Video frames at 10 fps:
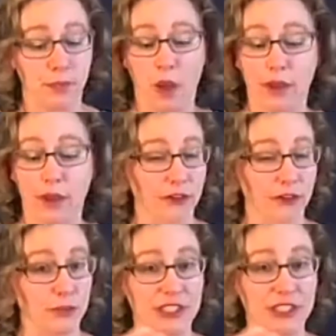here's the
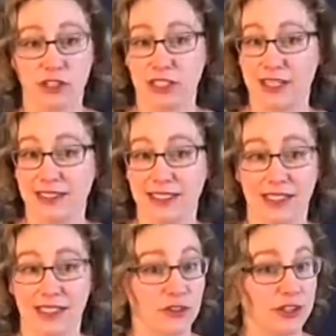research that I did.
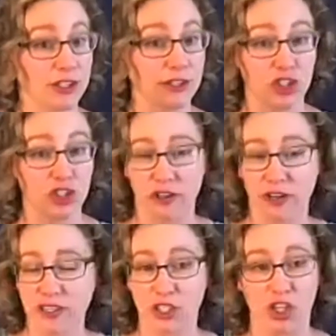Here's the sharing
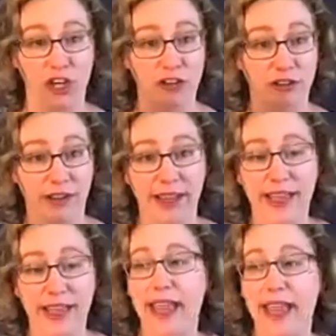that occurred.
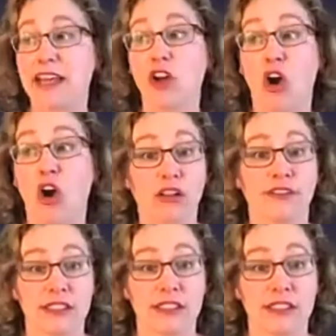And all of a
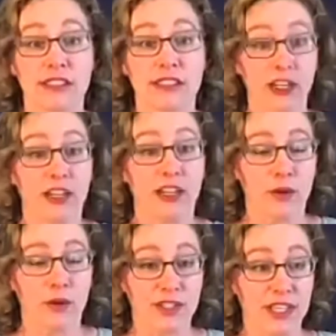sudden there
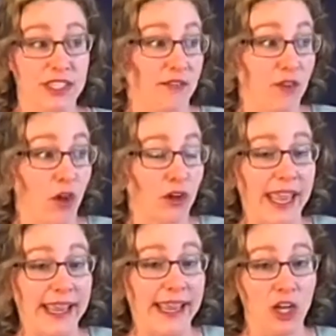was this
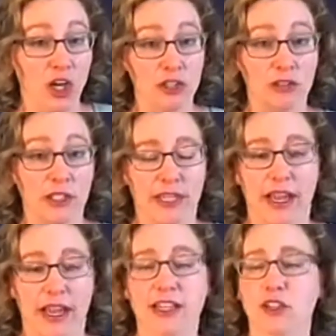volcano.
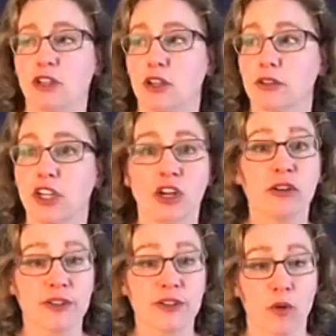I don't know. No, it
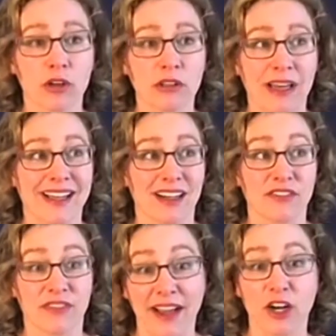was more like a
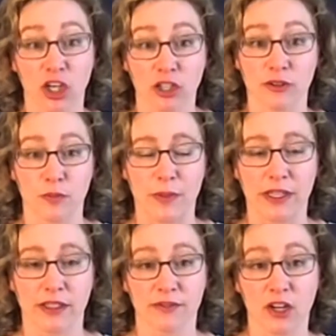fire hose
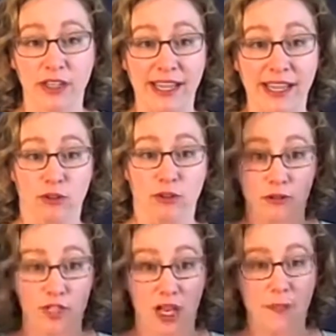because the volcano goes
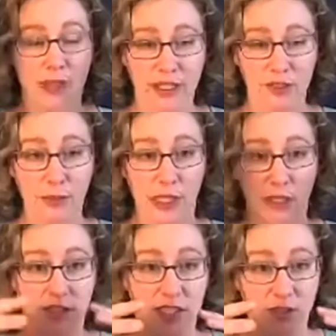up and
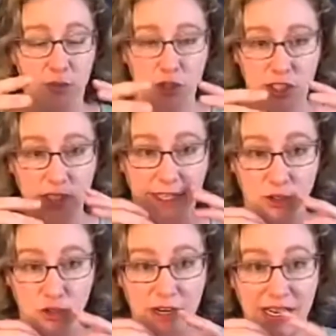explodes. This was just like
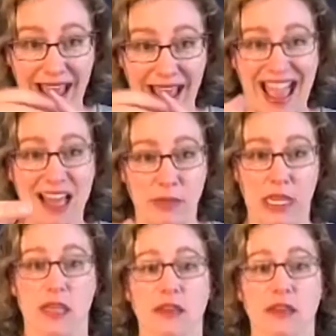straight at me.